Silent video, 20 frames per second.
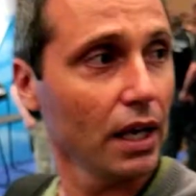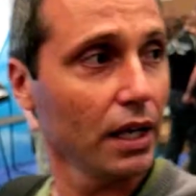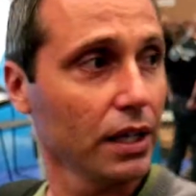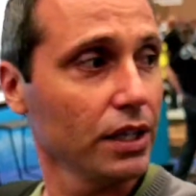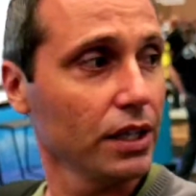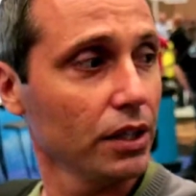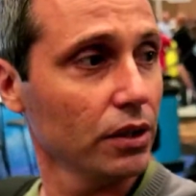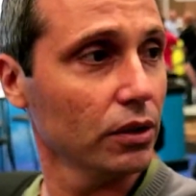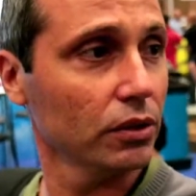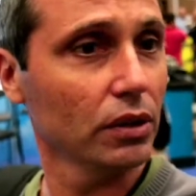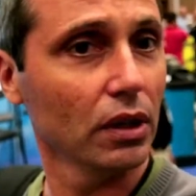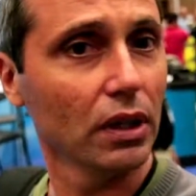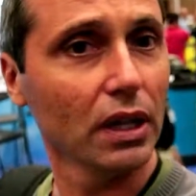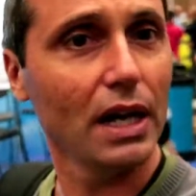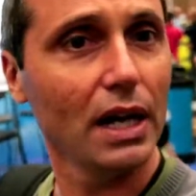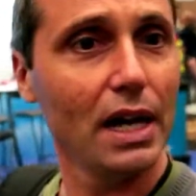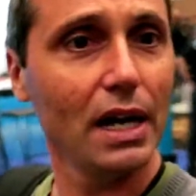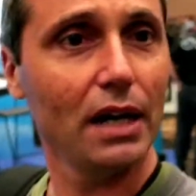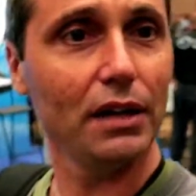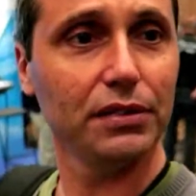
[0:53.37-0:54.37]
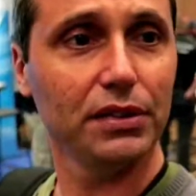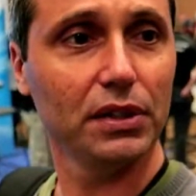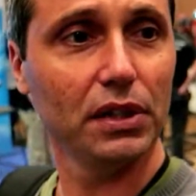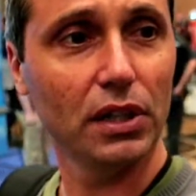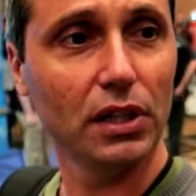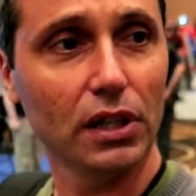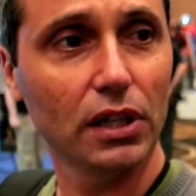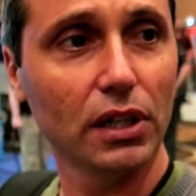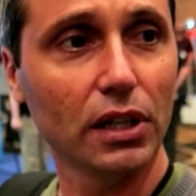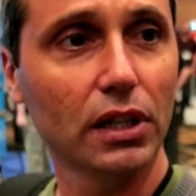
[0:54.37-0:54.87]
And here on the left
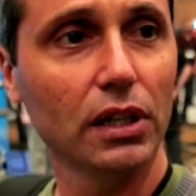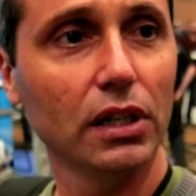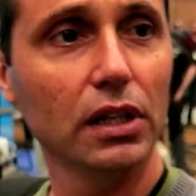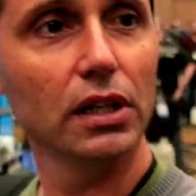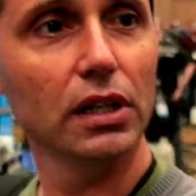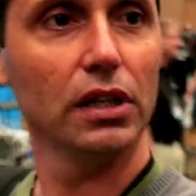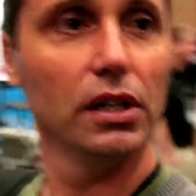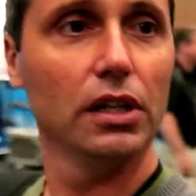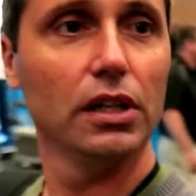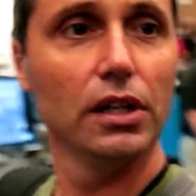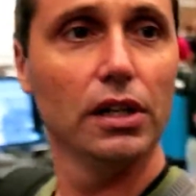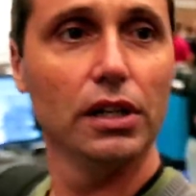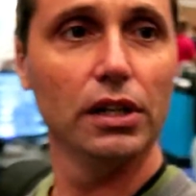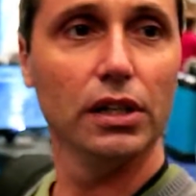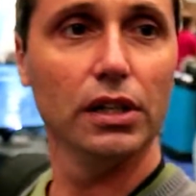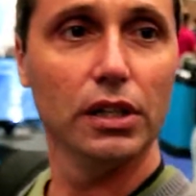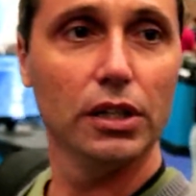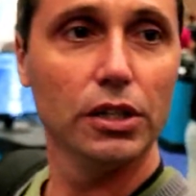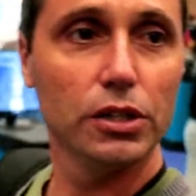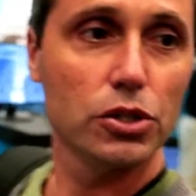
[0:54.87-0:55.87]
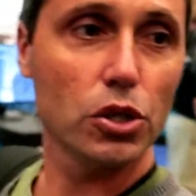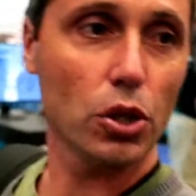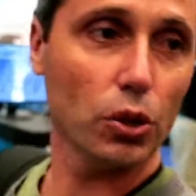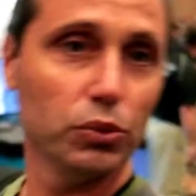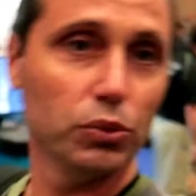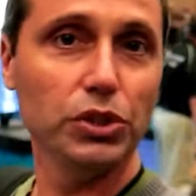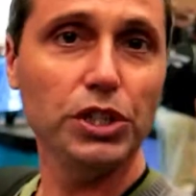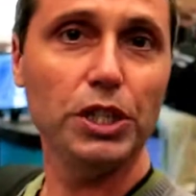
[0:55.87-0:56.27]
are drone